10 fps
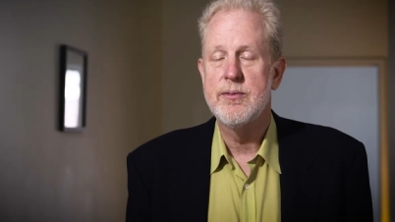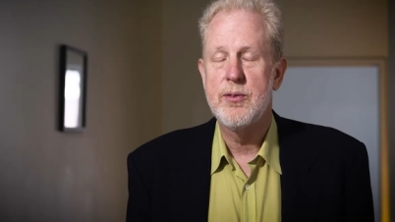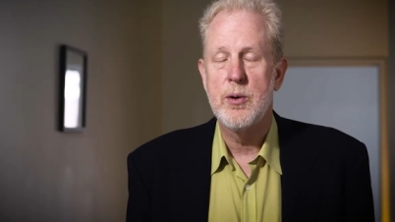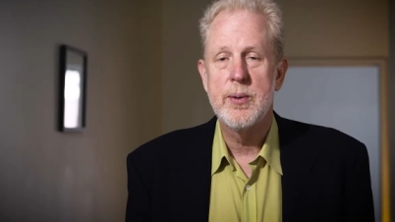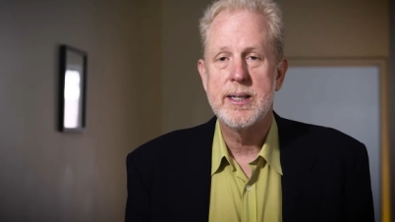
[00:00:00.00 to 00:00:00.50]

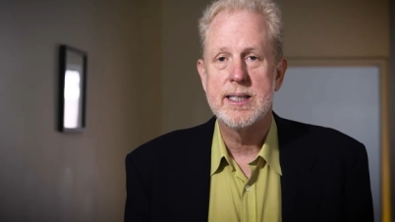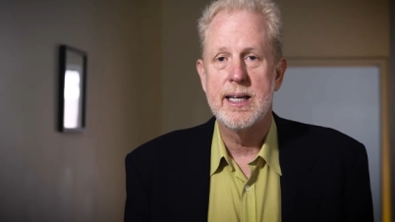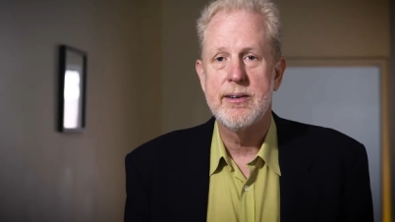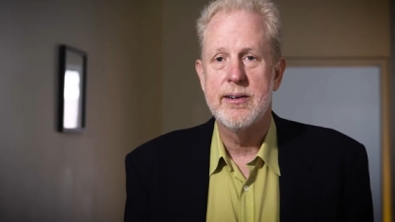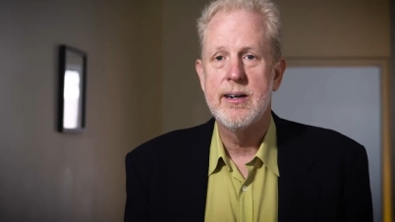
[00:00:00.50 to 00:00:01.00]
Four weeks
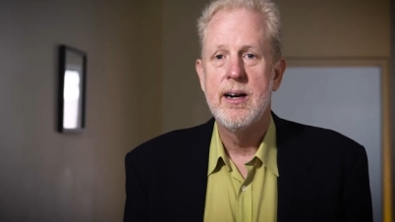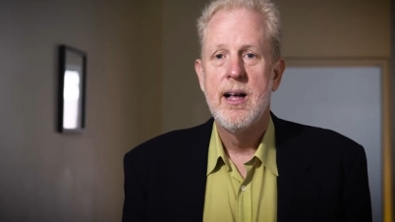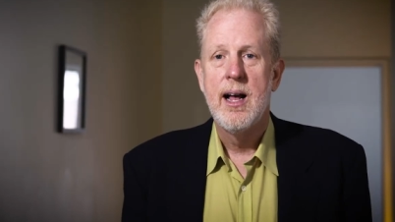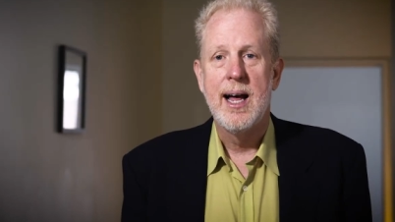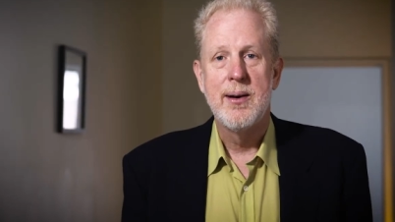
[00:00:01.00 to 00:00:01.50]
later,
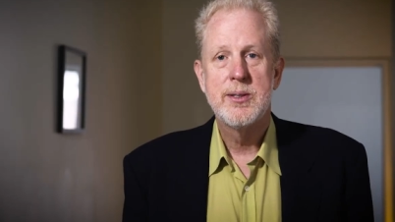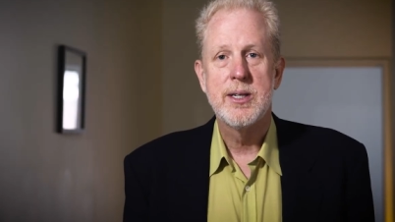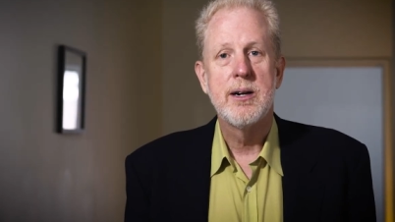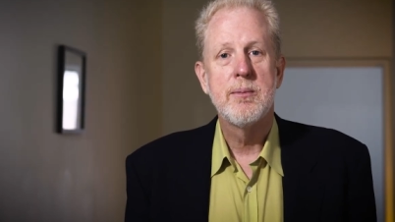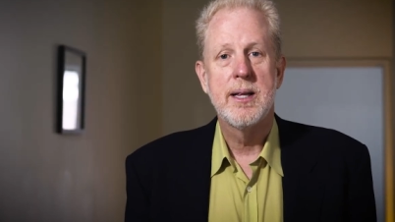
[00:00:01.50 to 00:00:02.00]
I was
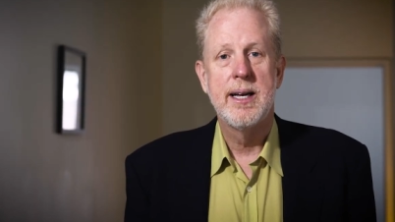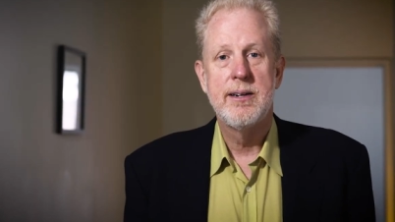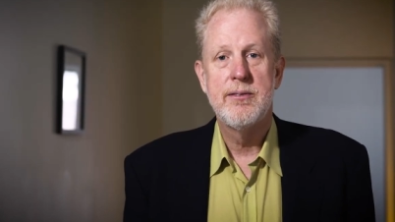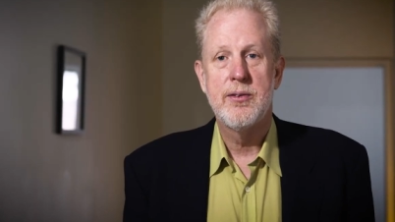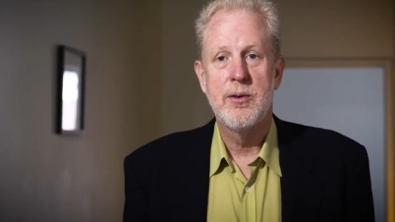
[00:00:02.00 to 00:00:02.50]
on a
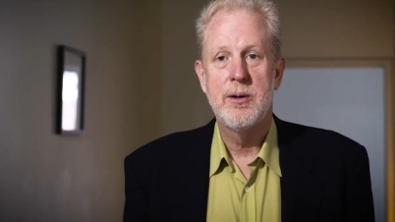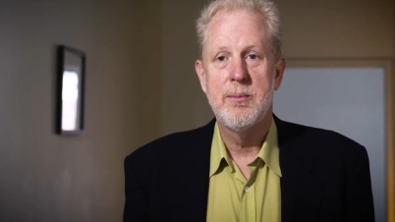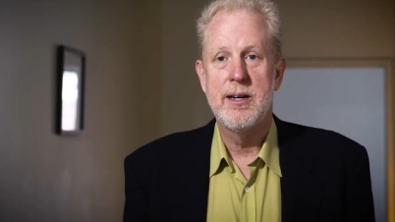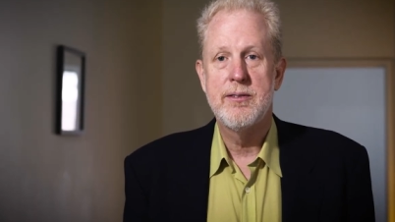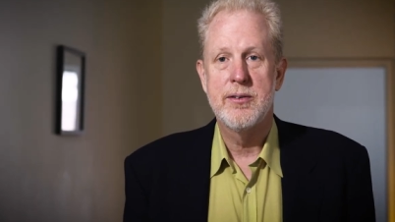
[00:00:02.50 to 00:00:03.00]
plane for
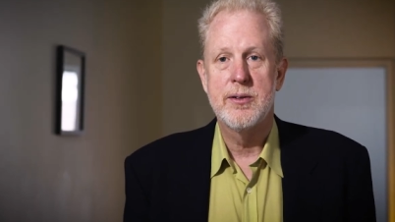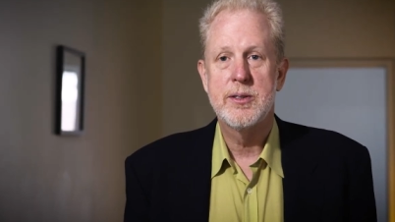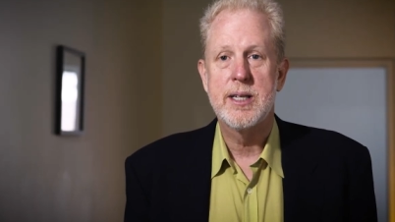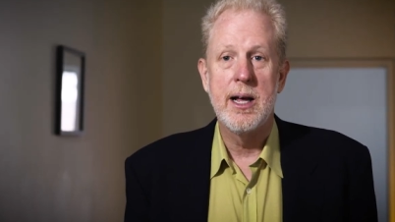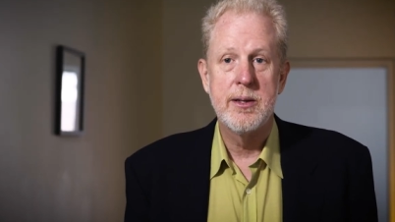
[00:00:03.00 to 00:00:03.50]
my
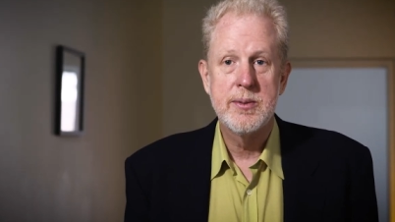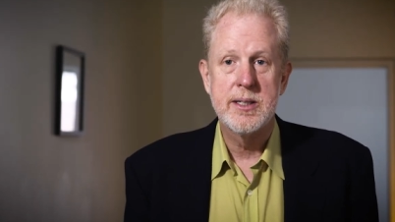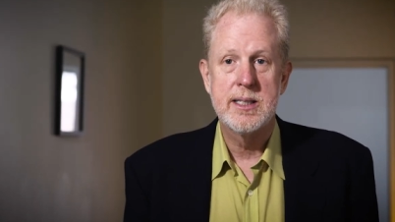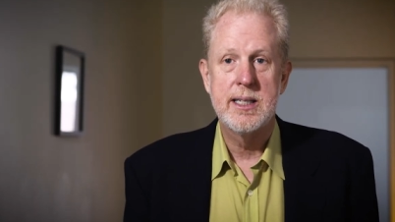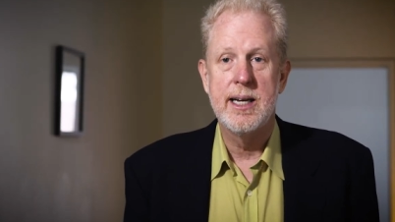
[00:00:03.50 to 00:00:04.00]
first
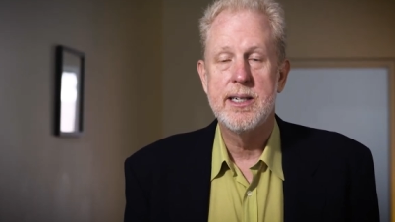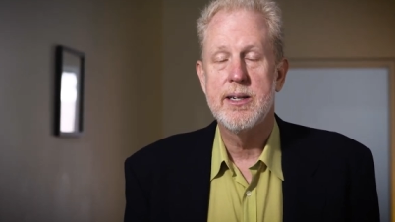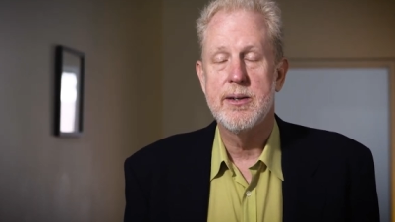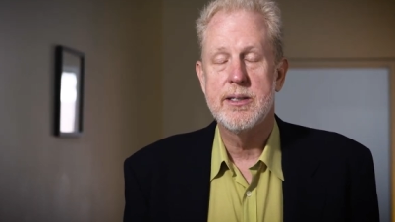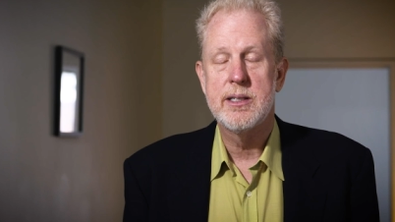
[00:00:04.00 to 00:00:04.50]

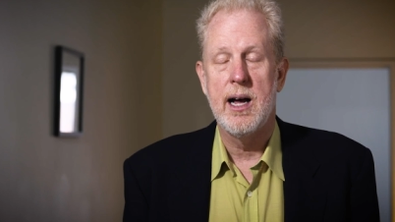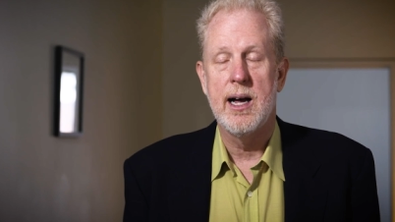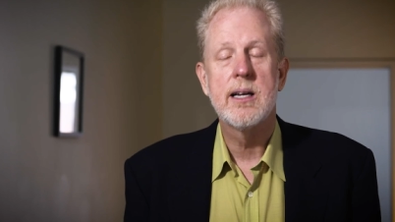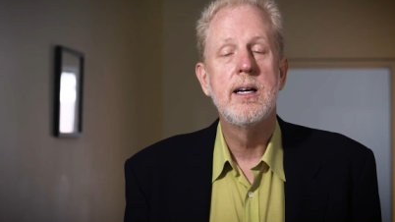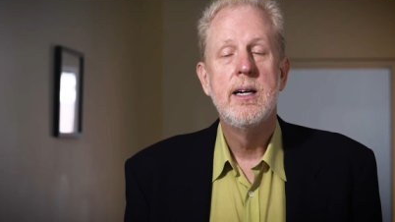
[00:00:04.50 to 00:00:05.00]

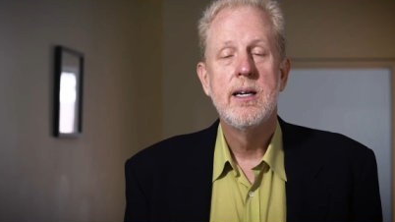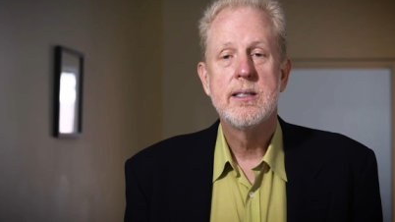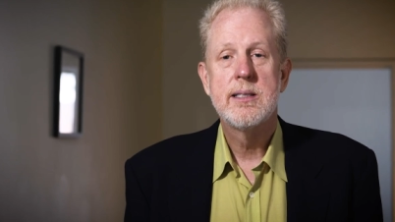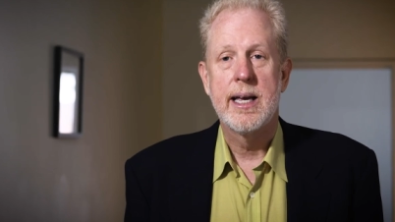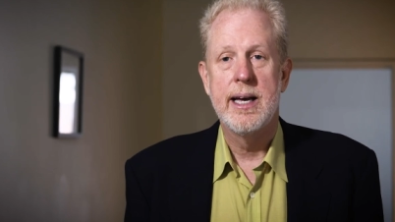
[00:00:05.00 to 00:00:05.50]
gallium-68
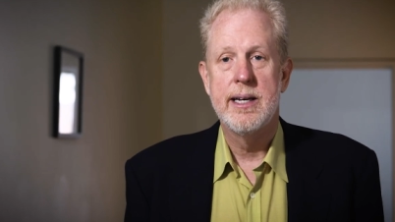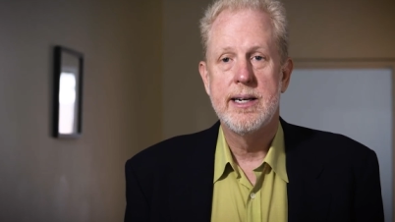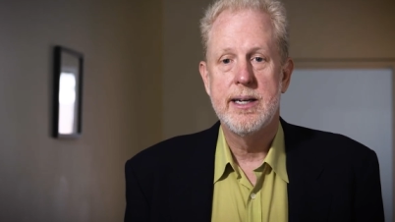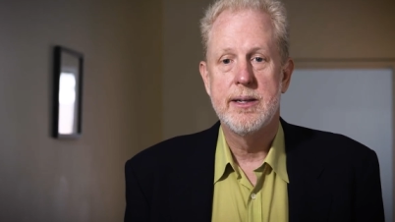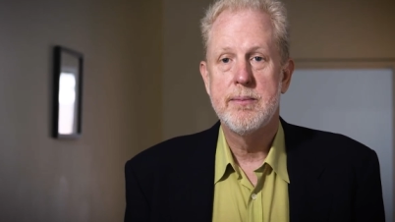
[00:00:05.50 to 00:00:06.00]

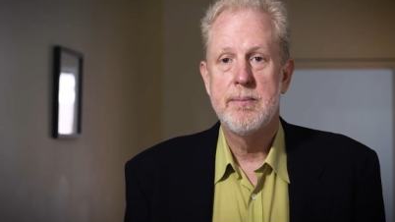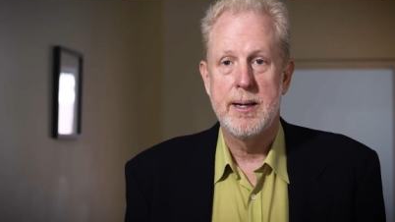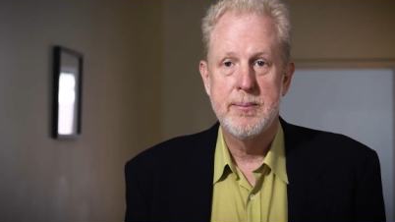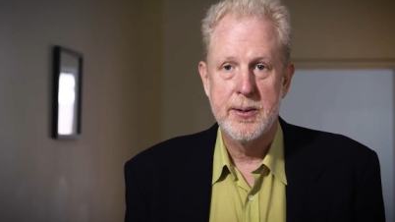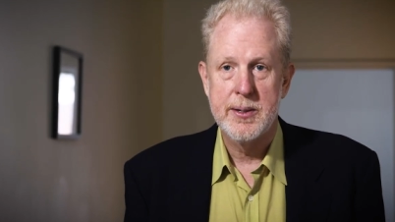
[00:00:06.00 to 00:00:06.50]
scan in
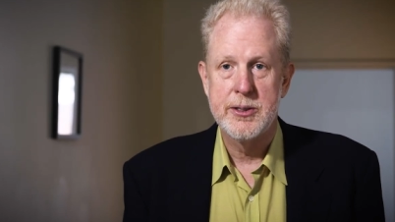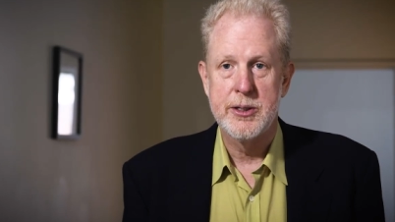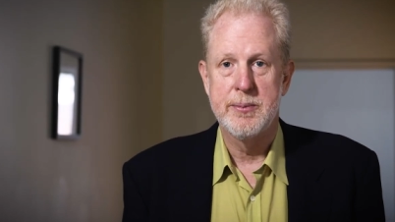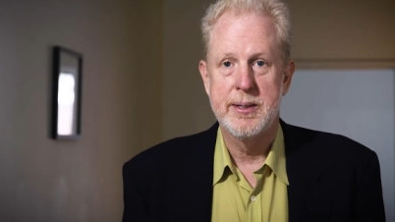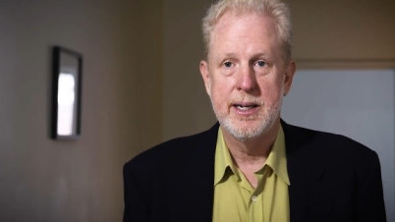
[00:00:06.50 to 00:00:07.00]
Bad Berka,
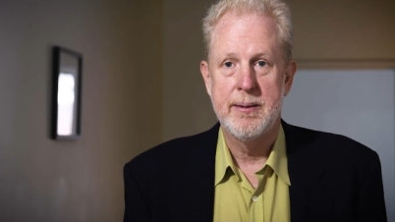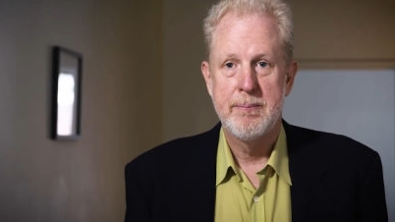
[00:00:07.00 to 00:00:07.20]
Germany.